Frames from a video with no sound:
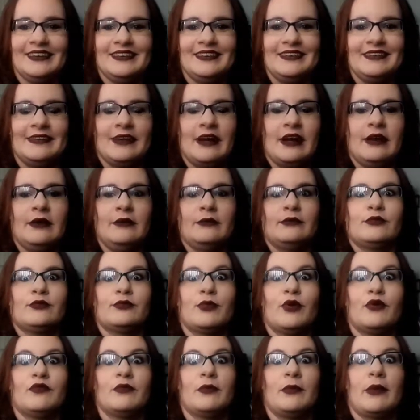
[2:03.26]
Sorry, I'm
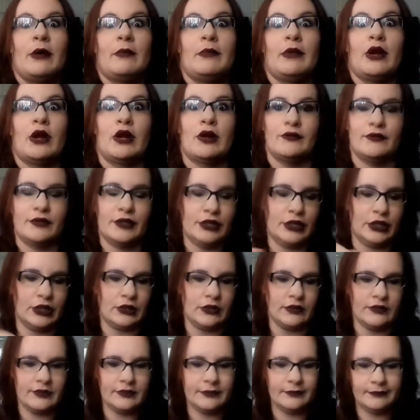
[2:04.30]
moving my mirror for you
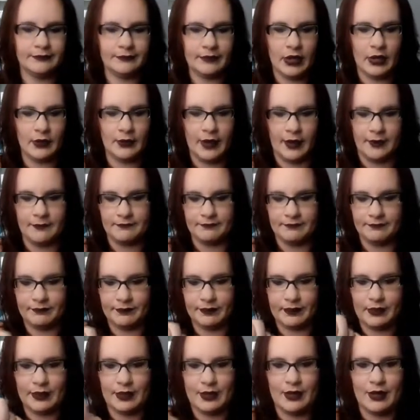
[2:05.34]
girls. Okay.
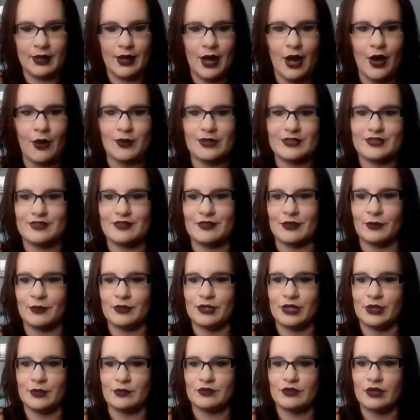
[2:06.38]
Oh, it's so
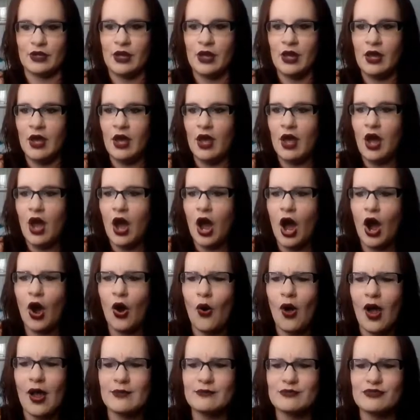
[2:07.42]
cute. Oh,
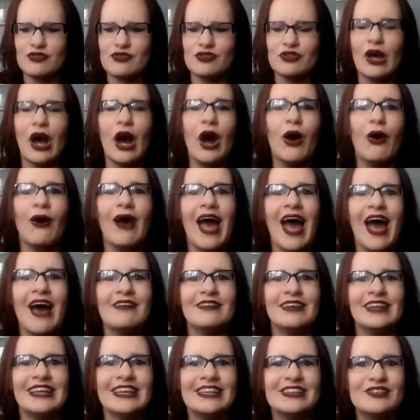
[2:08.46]
I'm so
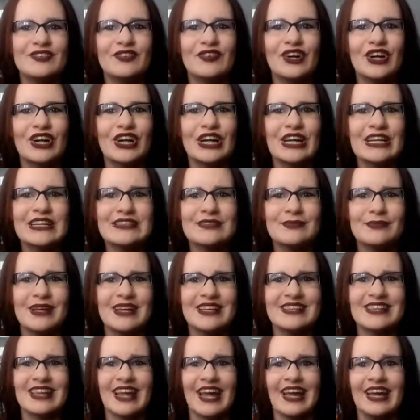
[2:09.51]
having this for
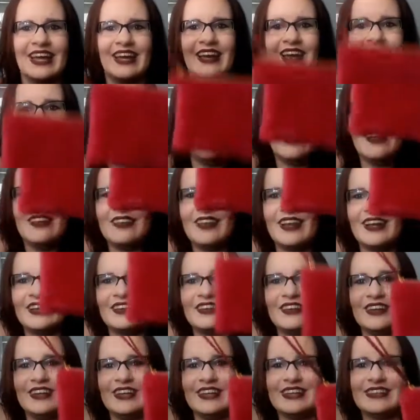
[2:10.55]
Christmas. Like, like,
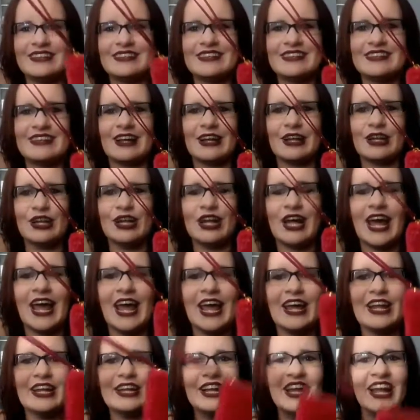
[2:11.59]
look at this. It's got a little
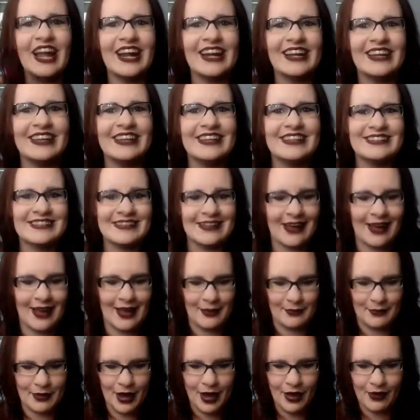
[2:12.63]
handle on it this
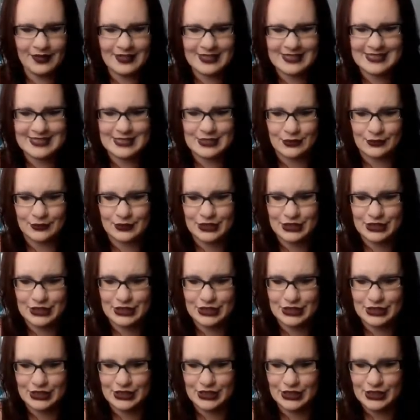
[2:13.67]
time. Oh, this is so
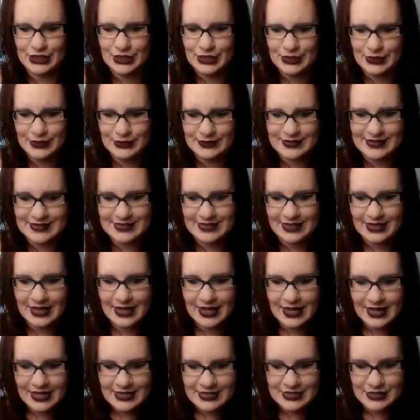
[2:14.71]
cute.
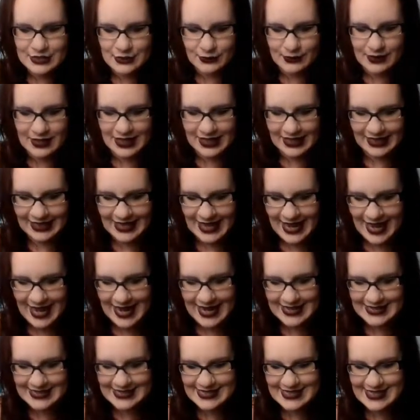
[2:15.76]
So
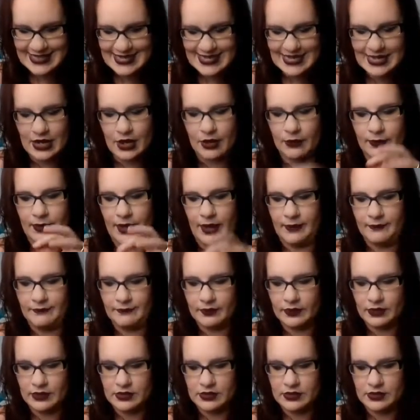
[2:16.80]
classy. Okay.